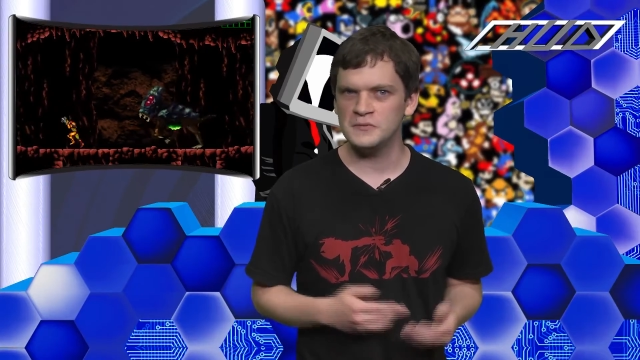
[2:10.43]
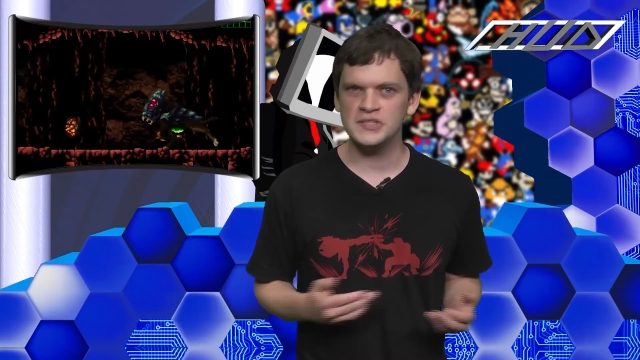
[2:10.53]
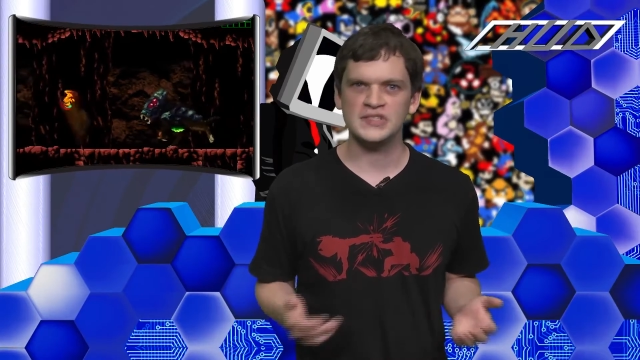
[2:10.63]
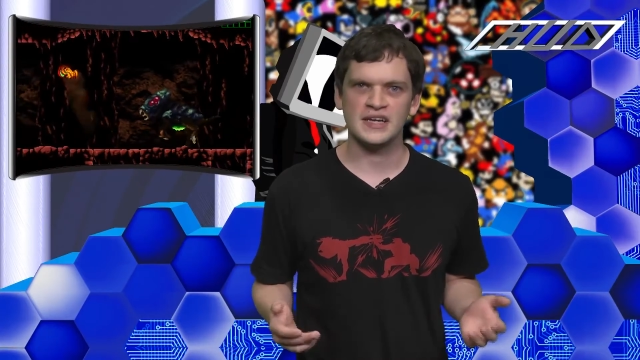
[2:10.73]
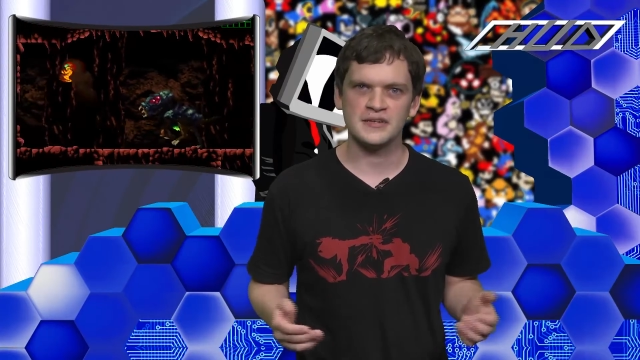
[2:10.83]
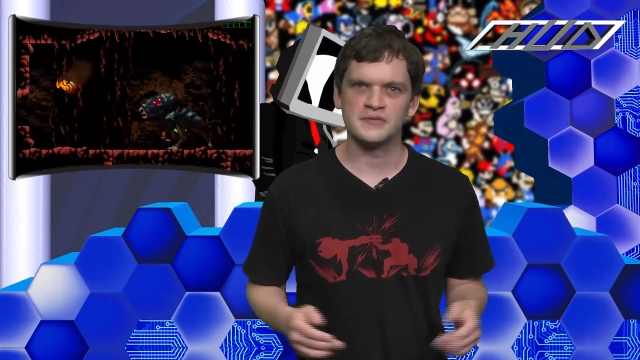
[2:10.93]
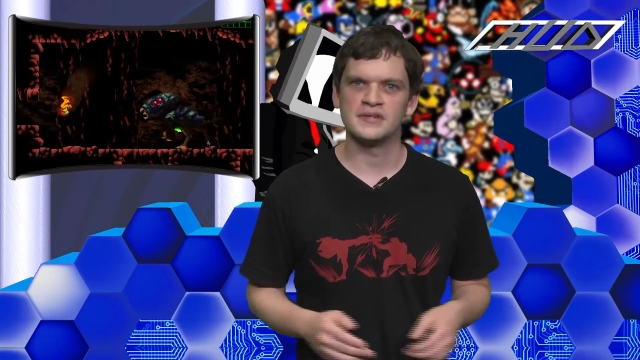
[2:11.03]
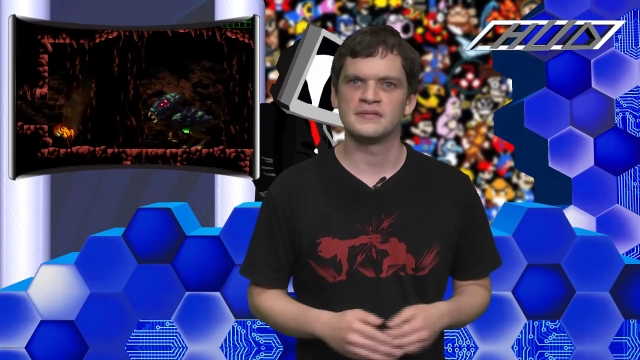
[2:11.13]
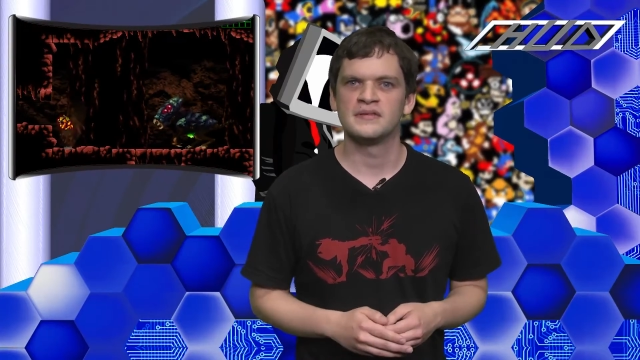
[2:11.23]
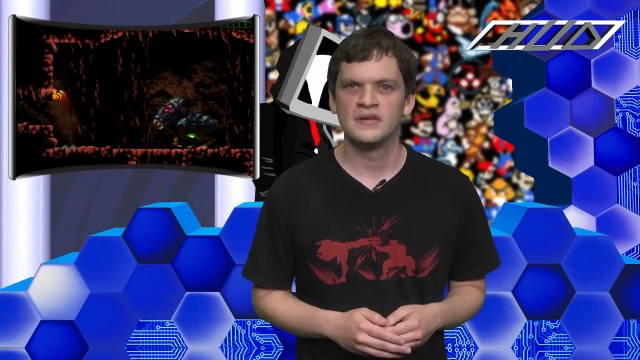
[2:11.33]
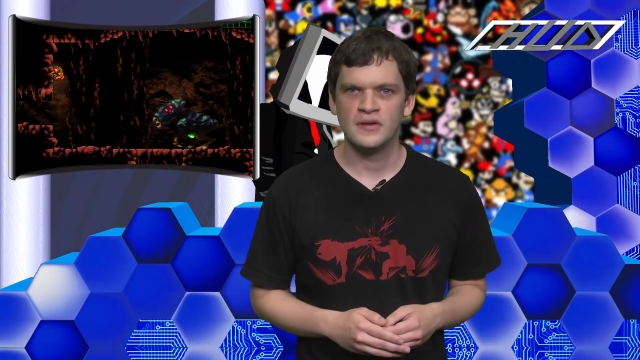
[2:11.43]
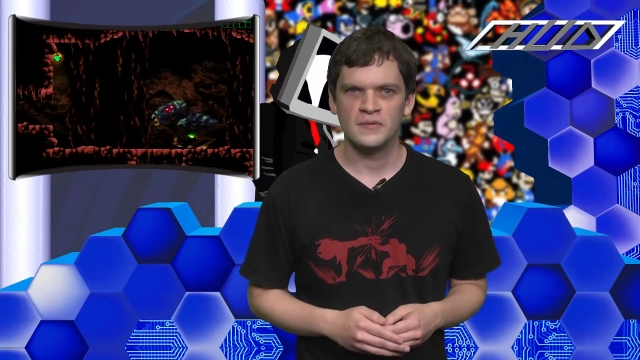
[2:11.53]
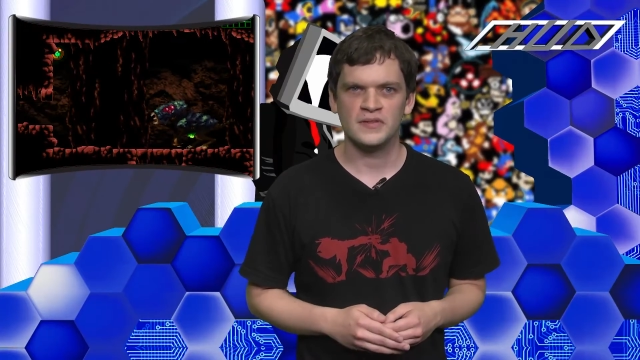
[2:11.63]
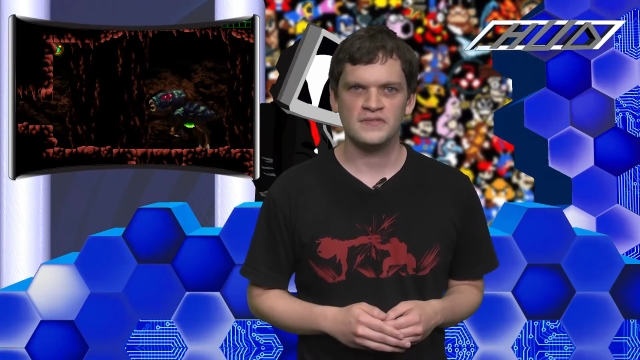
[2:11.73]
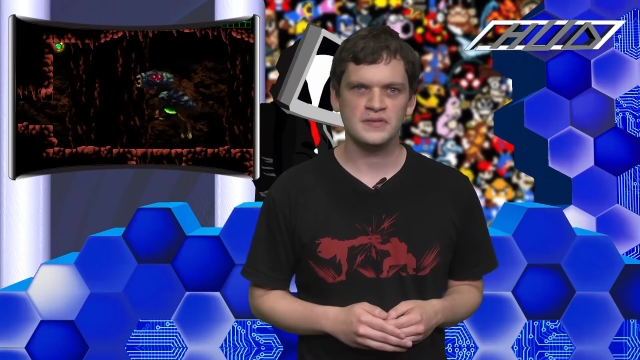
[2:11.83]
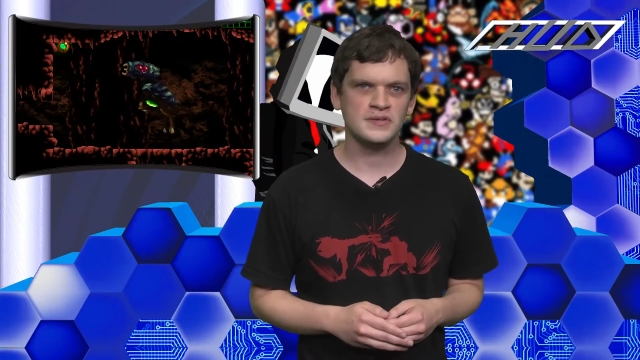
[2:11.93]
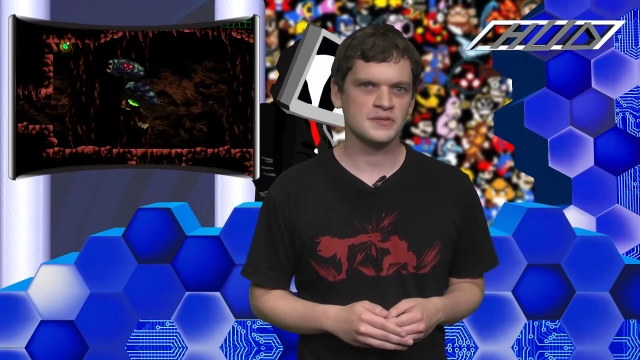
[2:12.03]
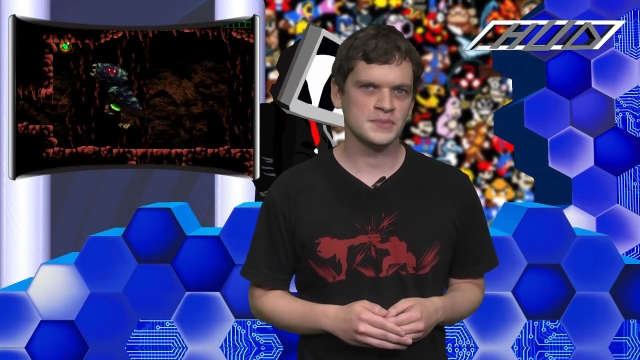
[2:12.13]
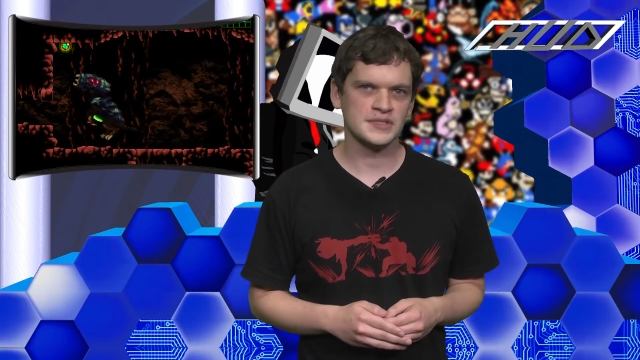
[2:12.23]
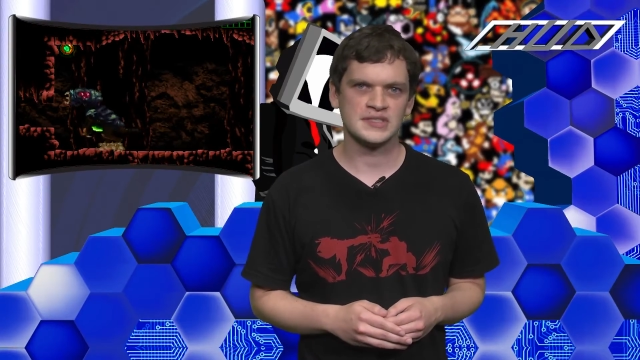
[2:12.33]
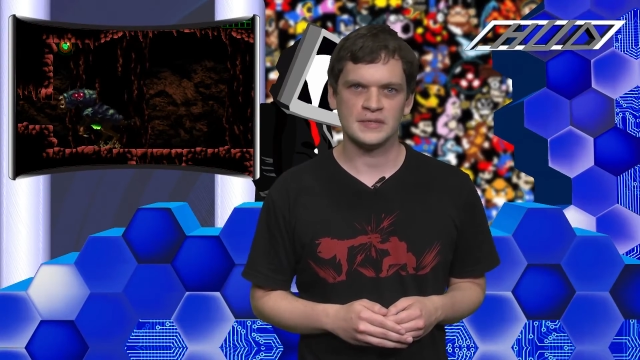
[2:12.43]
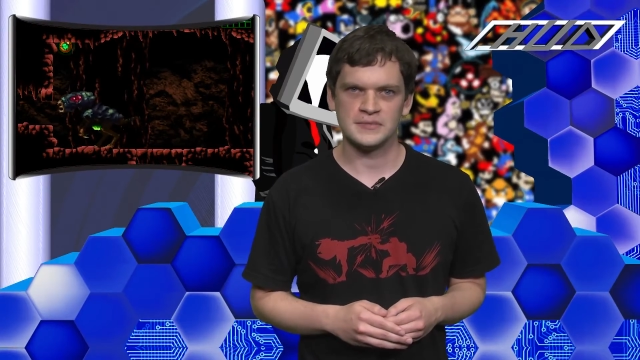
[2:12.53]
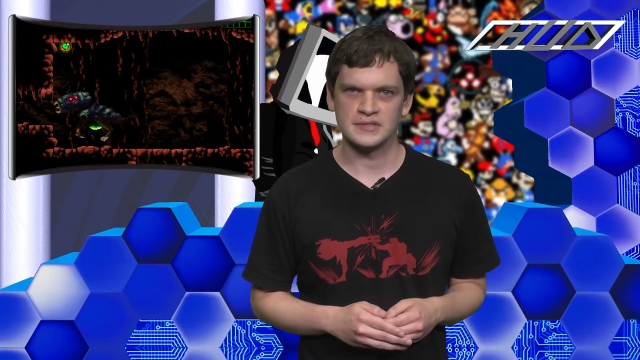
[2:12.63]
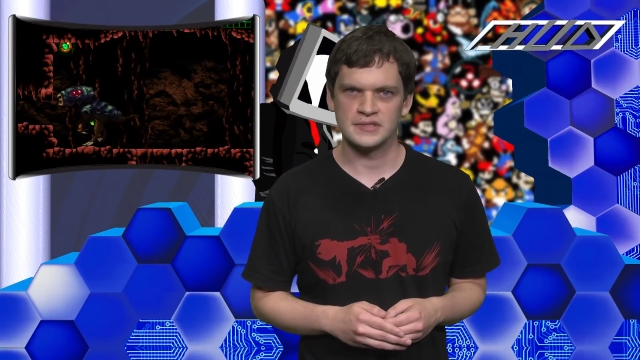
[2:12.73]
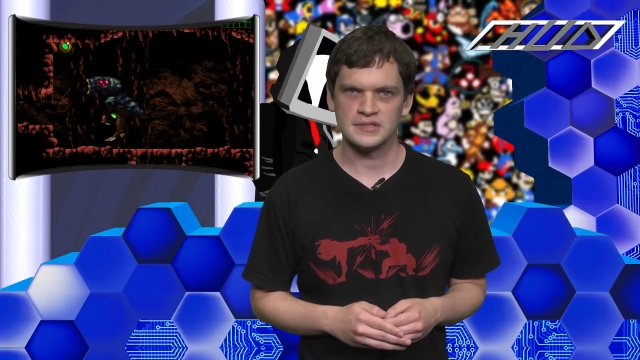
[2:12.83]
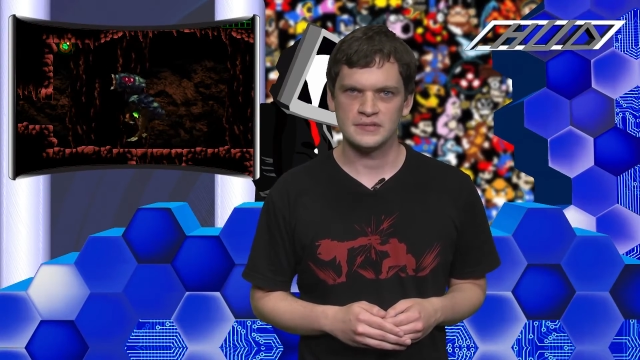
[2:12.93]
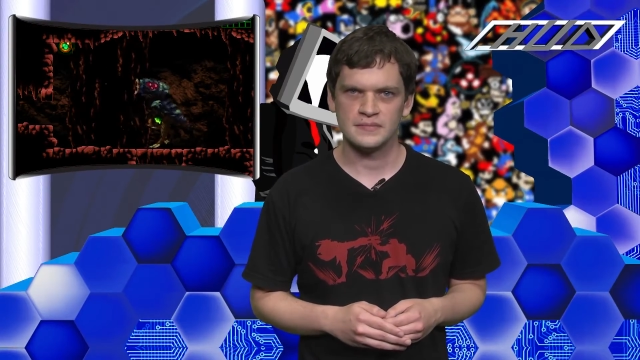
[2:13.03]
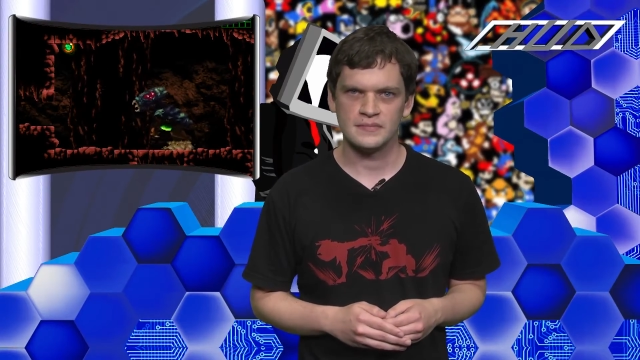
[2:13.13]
which is adequate, with a few notable exceptions.